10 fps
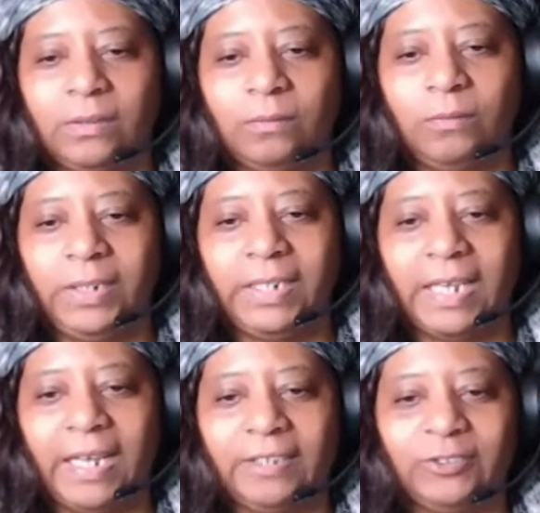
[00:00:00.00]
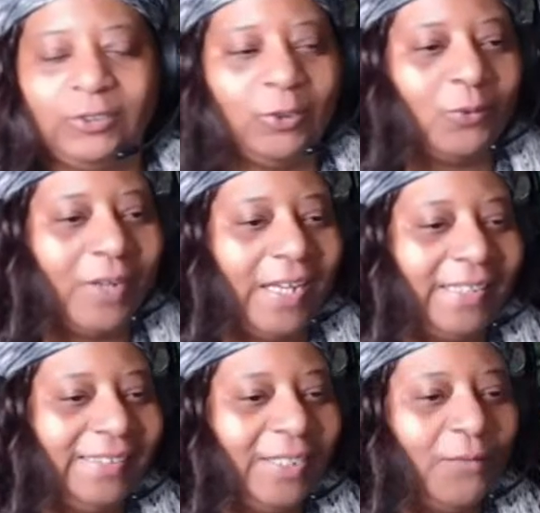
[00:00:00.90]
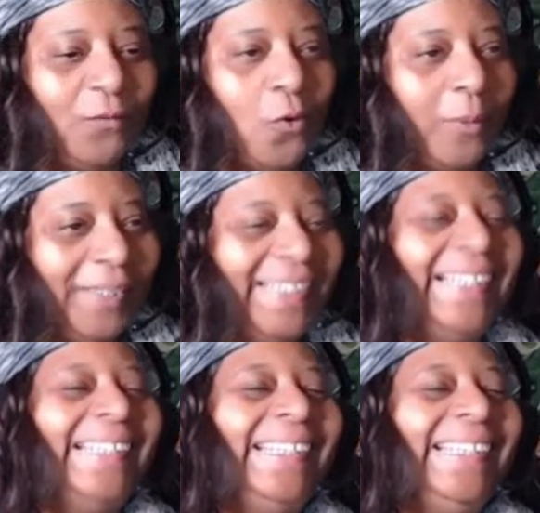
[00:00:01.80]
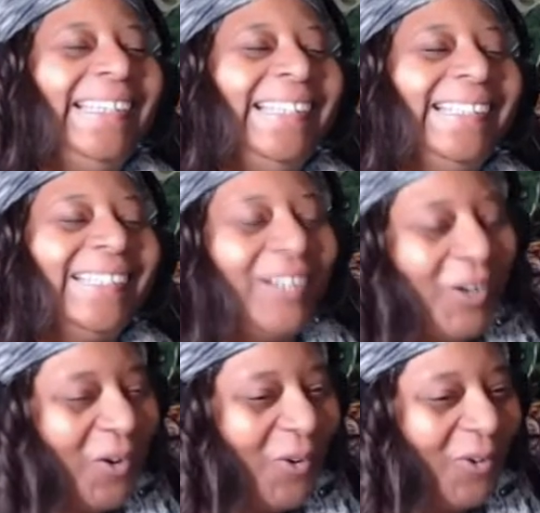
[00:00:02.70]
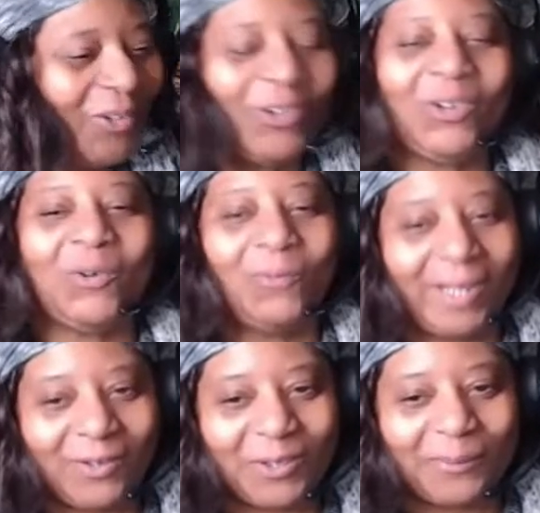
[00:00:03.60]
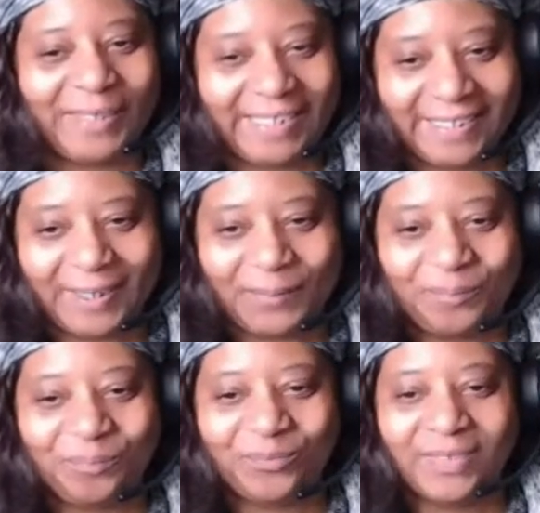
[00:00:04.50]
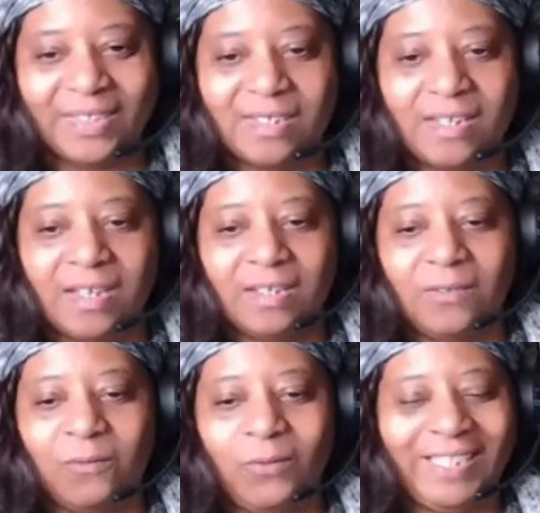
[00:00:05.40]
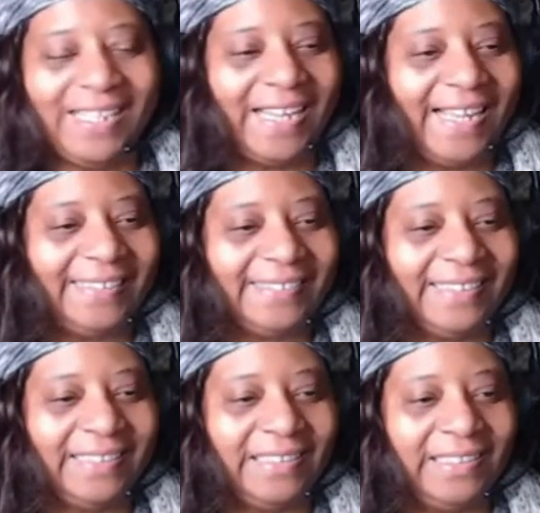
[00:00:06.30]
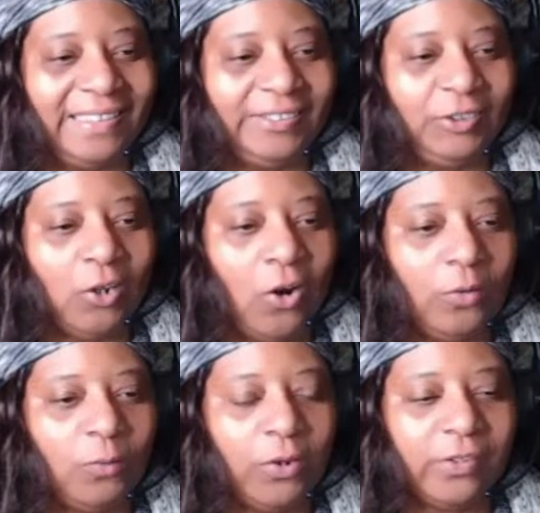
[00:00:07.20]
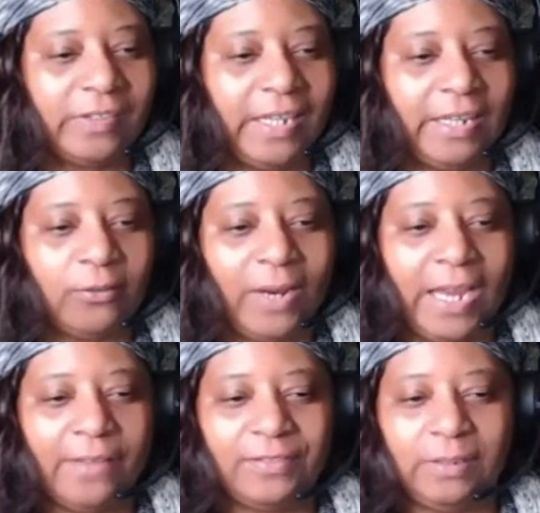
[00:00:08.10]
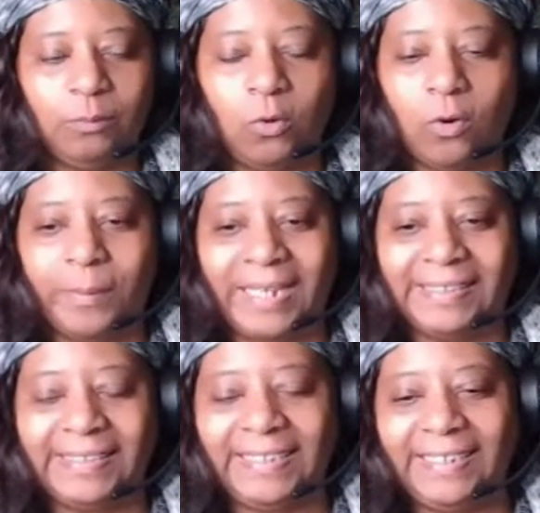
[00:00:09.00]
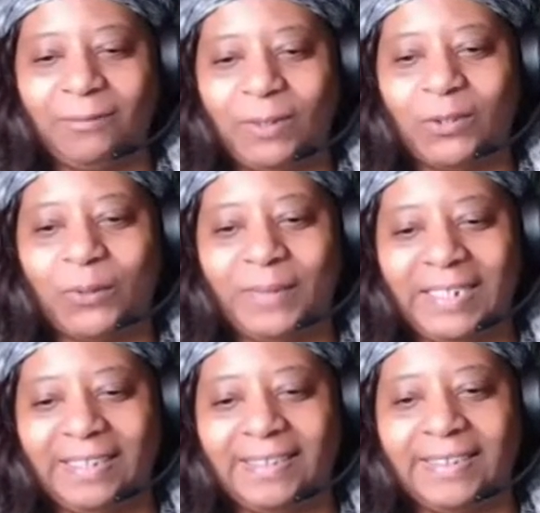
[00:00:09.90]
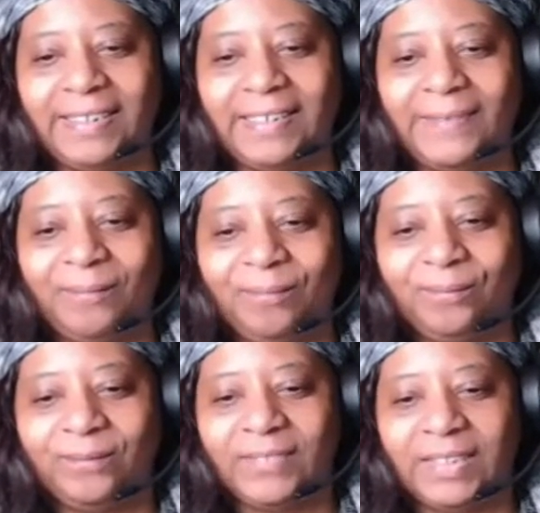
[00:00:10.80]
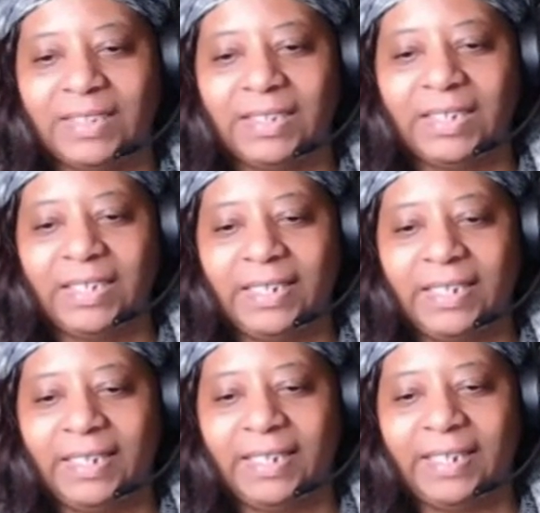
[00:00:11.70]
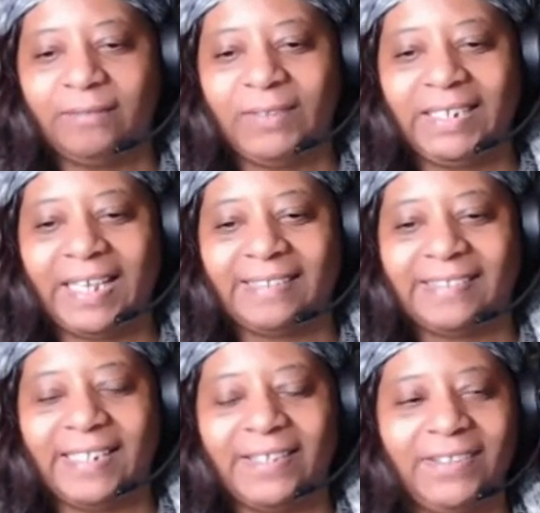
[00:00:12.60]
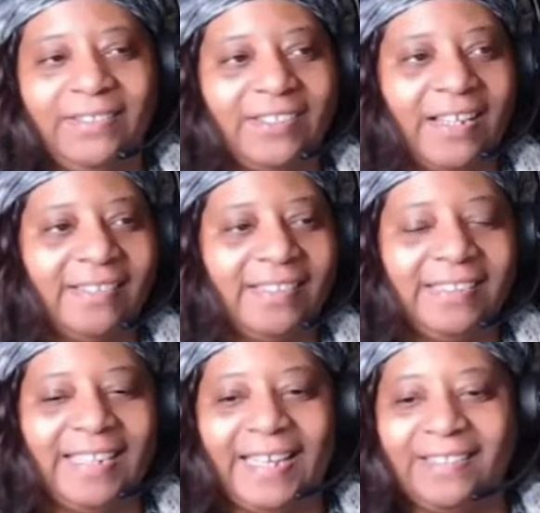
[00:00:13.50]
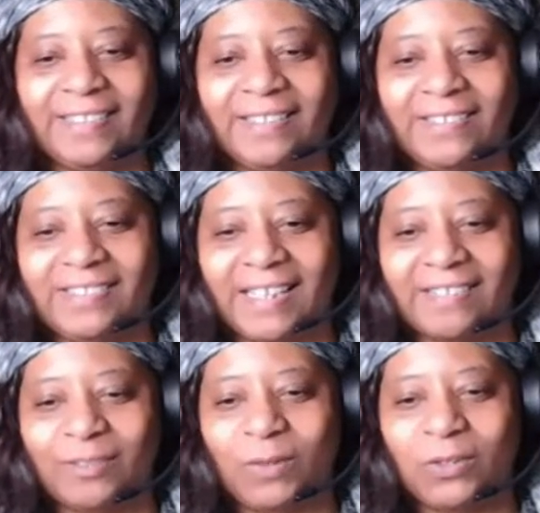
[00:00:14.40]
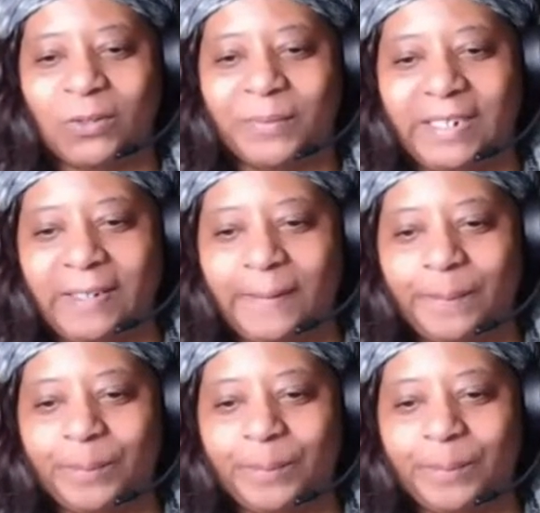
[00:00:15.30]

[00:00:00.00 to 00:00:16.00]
We got Sharonda Foreman, honey, Nicole, girl, welcome in. We got Yarn Works and Crafts and More by Lydia. Welcome in, Lydia. And we got Terry Johnson. Hey, Terry Johnson, welcome in.